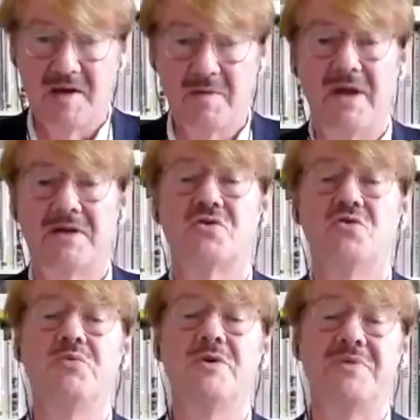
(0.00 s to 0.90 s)
but who
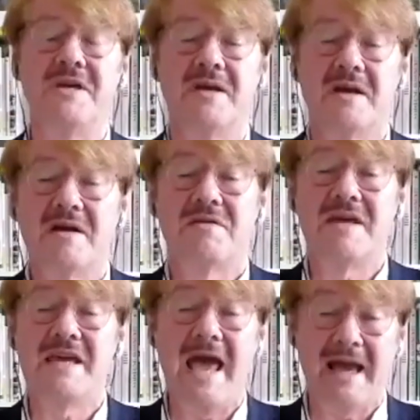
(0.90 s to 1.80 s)
will be
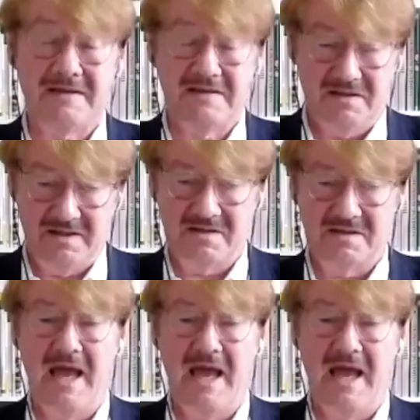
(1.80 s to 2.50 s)
the actors,